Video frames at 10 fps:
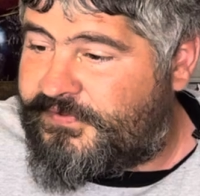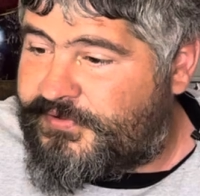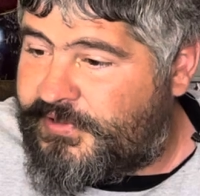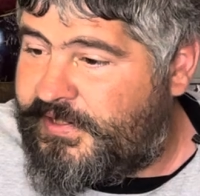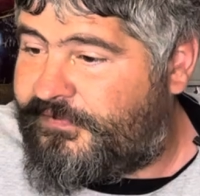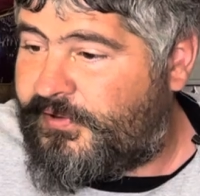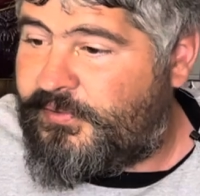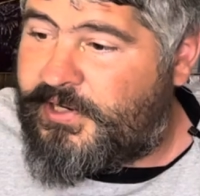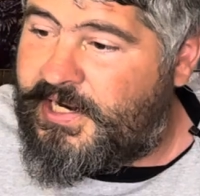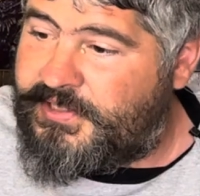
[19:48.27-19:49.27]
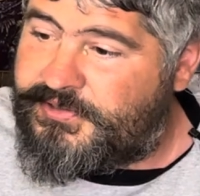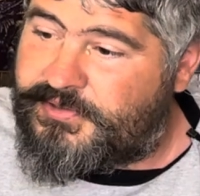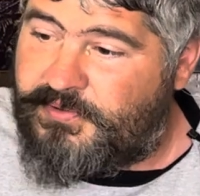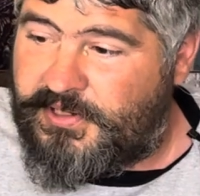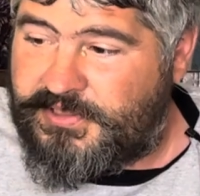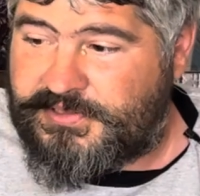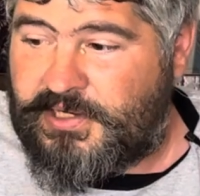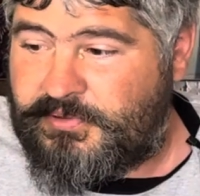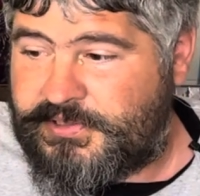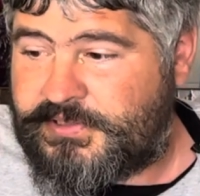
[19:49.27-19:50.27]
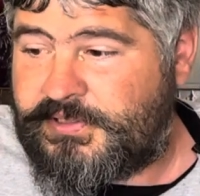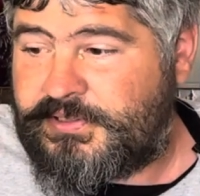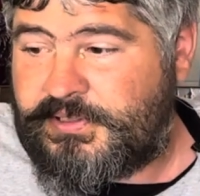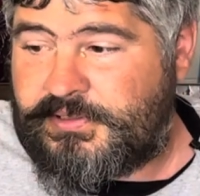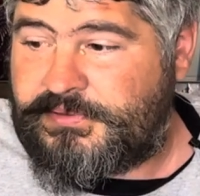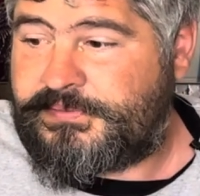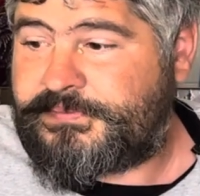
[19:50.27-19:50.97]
3 for a range squad is always good, though.